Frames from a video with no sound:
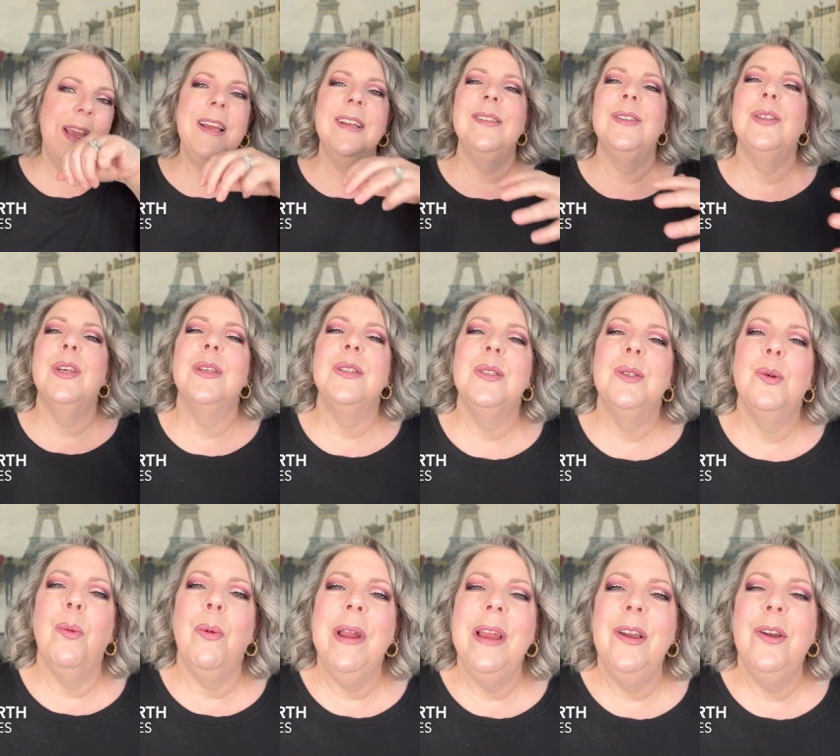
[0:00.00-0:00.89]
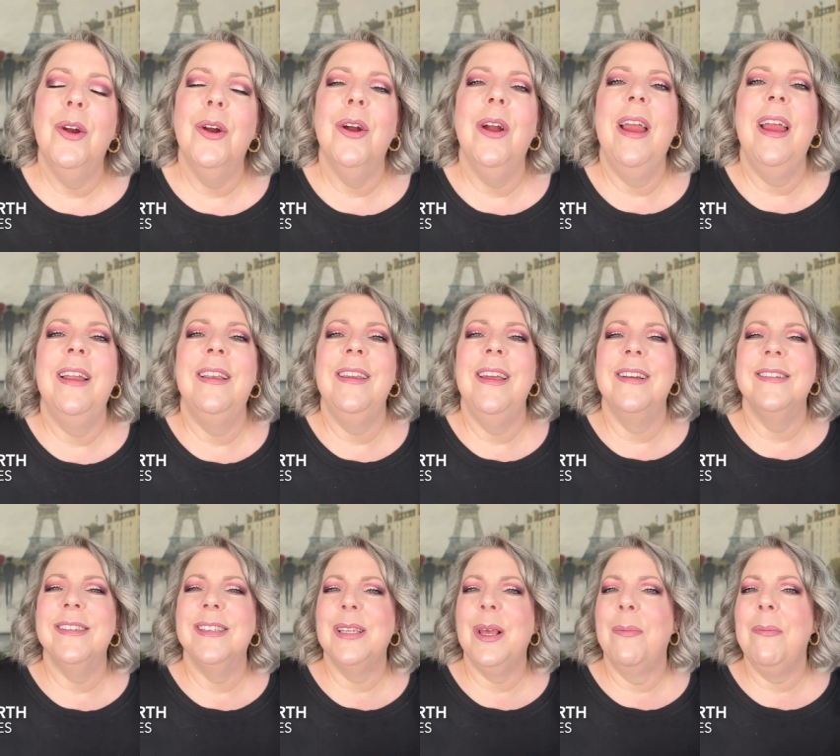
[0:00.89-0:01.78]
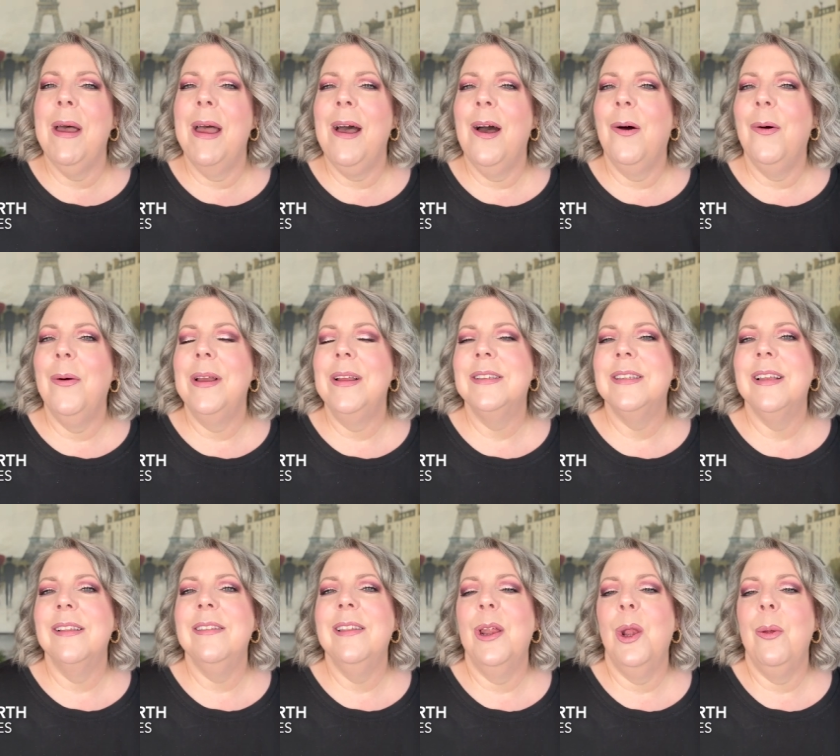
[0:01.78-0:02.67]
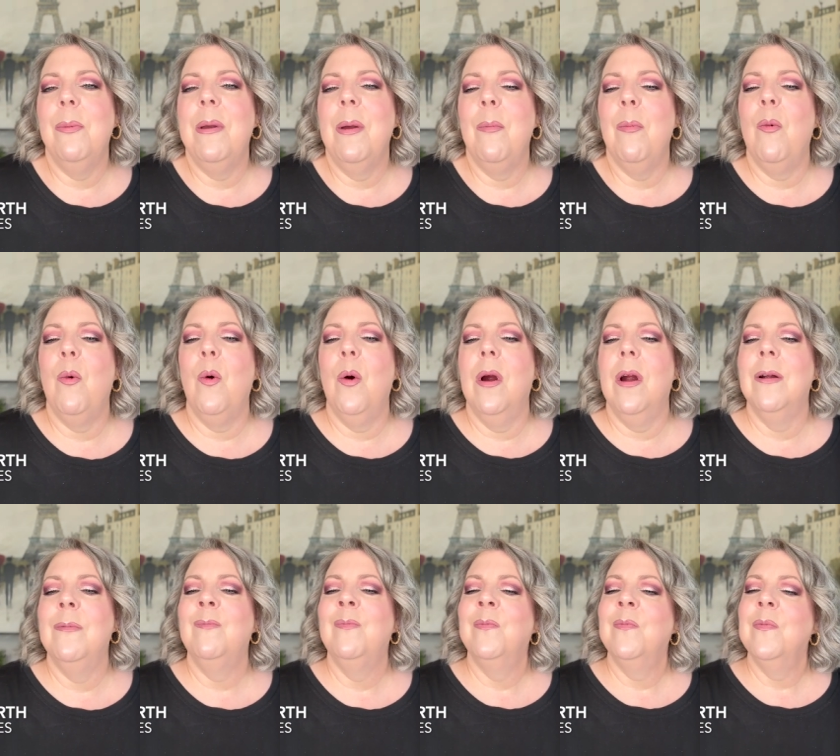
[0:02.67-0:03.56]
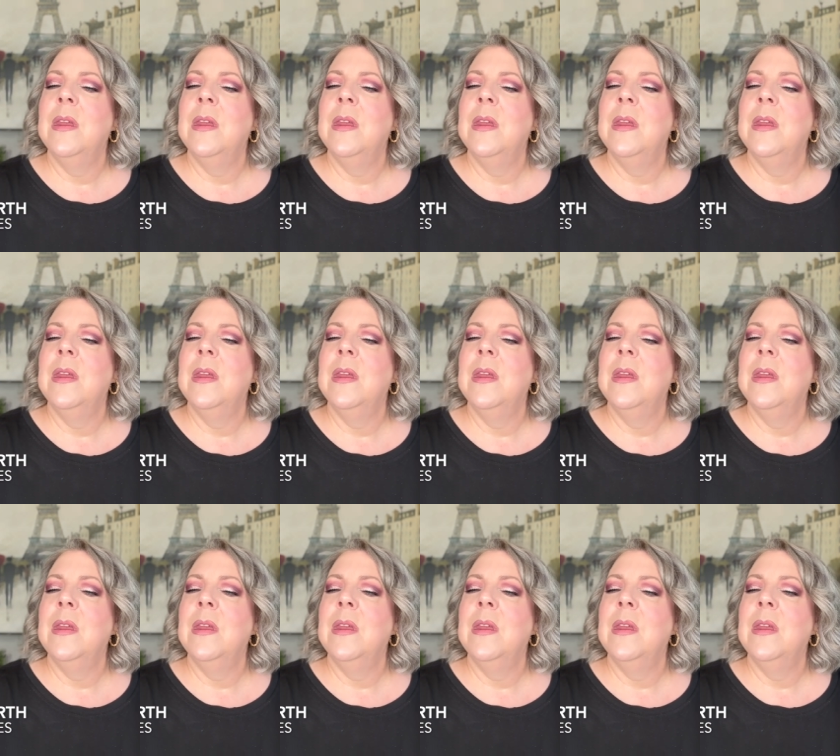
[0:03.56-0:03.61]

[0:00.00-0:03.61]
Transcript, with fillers: It's sweeter and yet somehow it's a little bit more